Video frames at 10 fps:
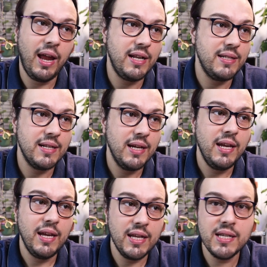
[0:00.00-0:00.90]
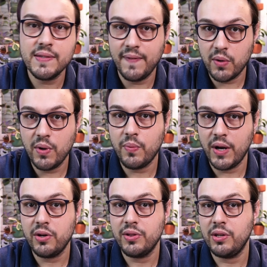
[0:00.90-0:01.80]
and it is very
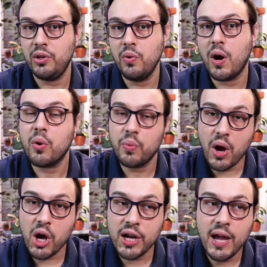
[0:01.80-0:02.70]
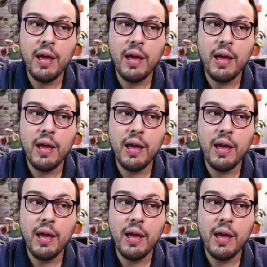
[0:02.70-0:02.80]
rare that you are wrong,